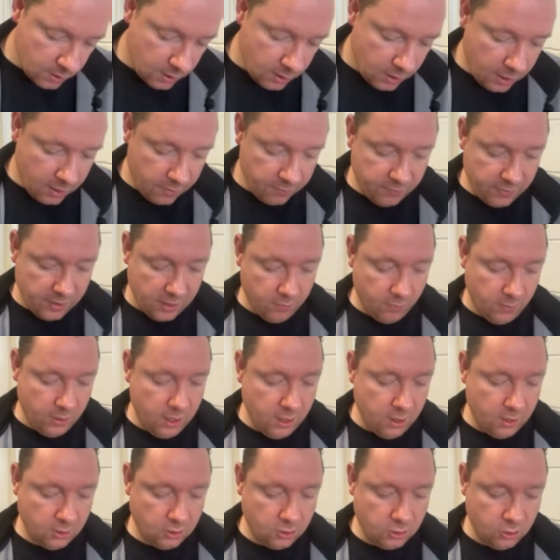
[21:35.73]
And there we
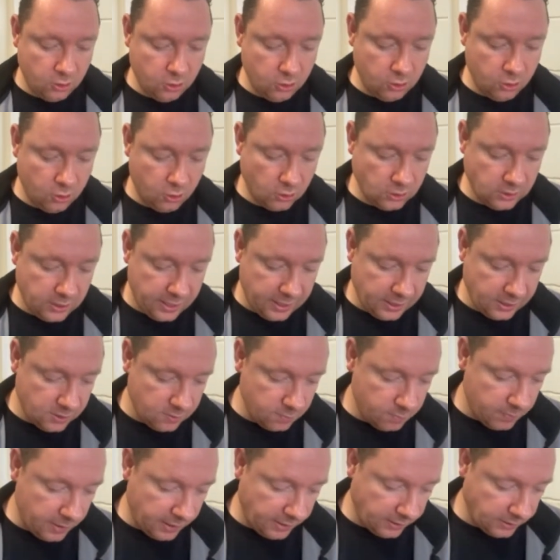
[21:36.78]
are, 2 cos x
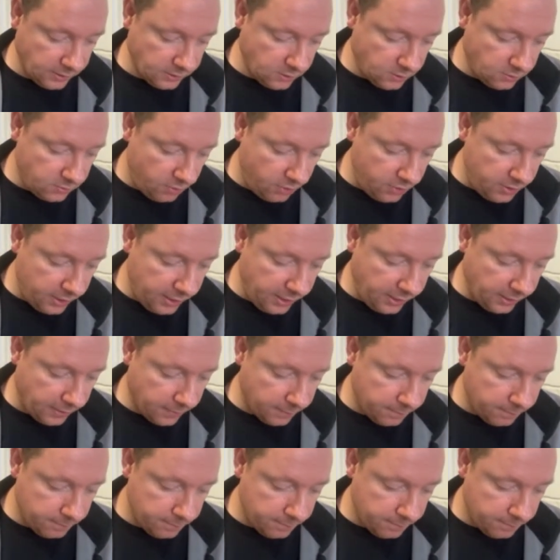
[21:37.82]
minus 3.